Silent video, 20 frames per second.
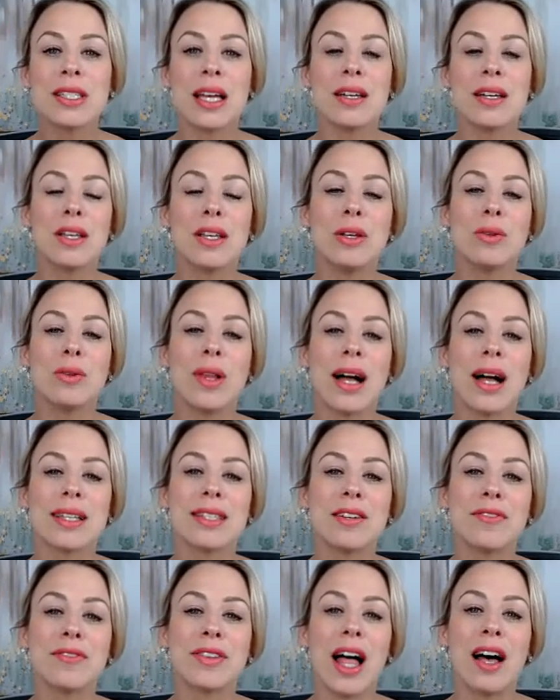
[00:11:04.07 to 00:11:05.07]
sending you
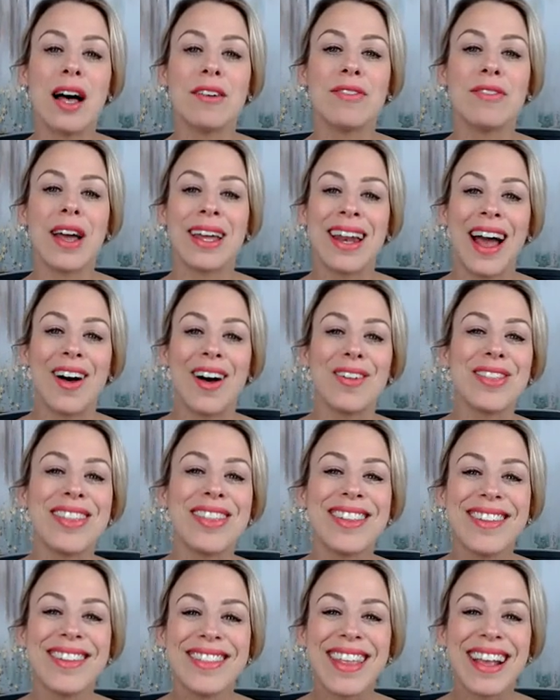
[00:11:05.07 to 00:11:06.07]
lots of love and health.
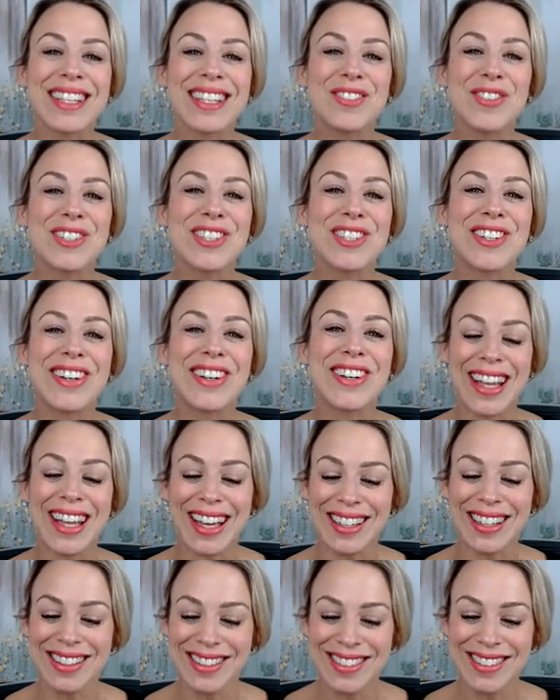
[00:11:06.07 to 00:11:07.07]
Thanks for tuning
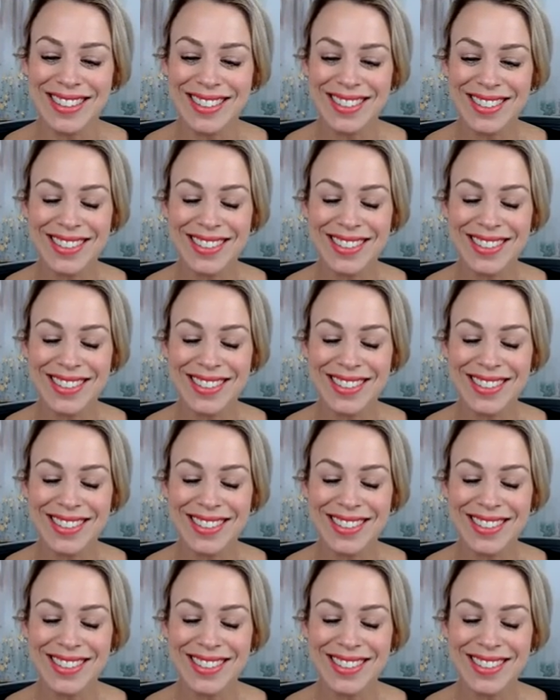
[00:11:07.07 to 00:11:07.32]
in.